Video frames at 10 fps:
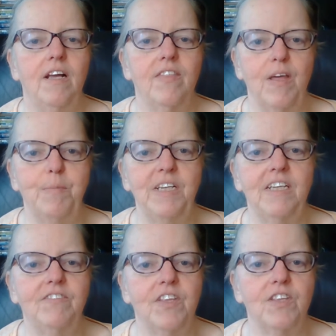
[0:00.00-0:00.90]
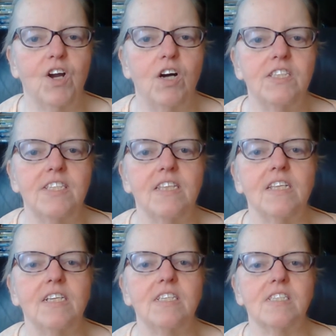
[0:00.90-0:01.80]
They believe that the gods in
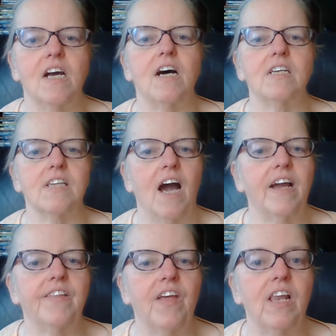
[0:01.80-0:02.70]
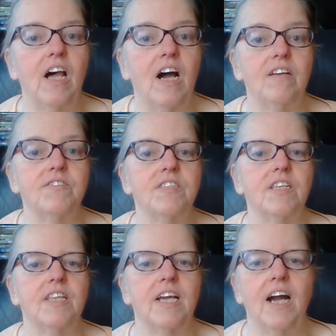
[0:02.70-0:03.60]
these stars guide their lives,
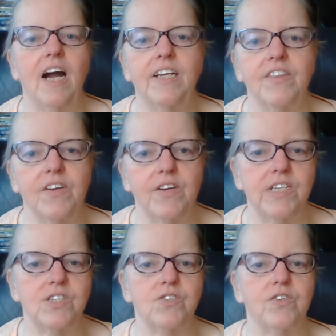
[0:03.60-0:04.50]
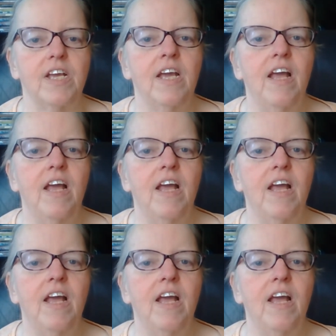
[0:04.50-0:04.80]
that they guide their history,